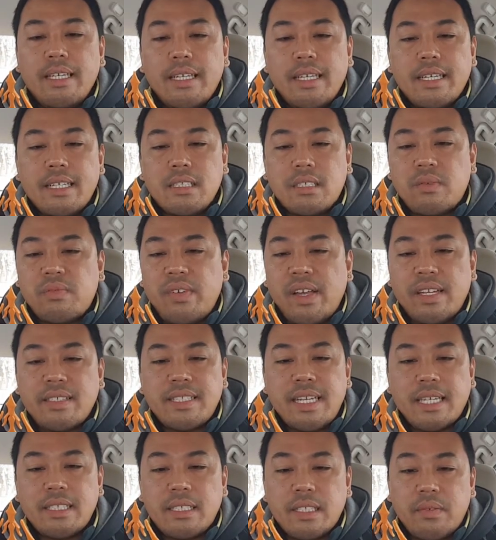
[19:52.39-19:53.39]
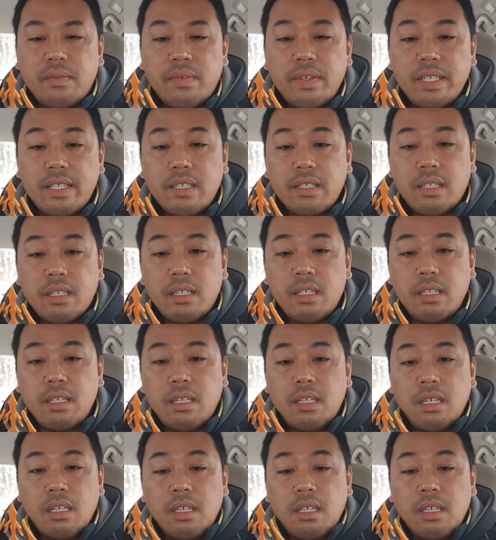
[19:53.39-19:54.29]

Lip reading: I think it's a fantastic figure,